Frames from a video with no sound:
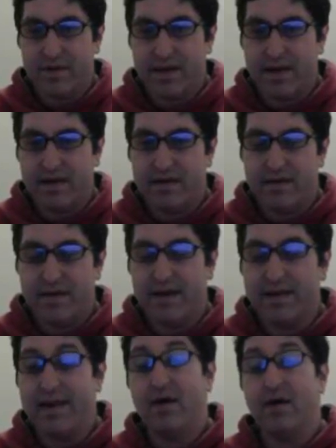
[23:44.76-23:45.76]
Okay,
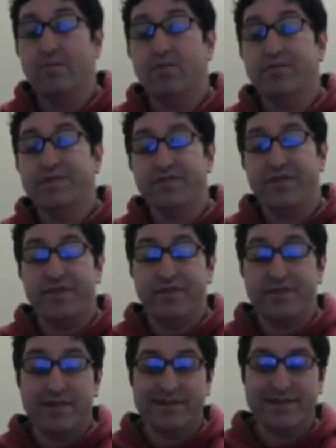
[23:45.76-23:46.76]
and now I'll move to
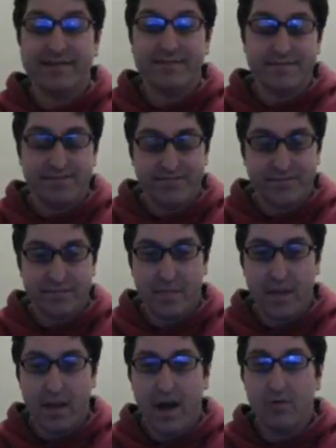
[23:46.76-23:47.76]
50s.
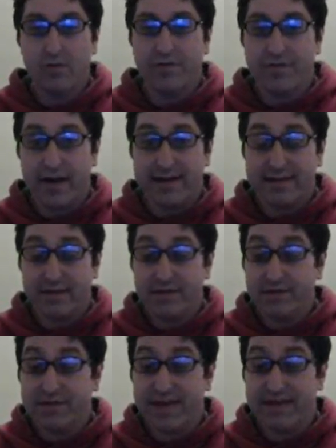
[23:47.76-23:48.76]
I would have liked to
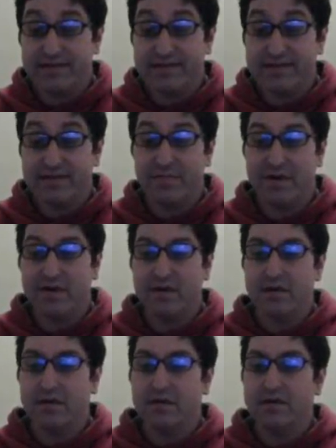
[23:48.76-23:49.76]
do 10s, but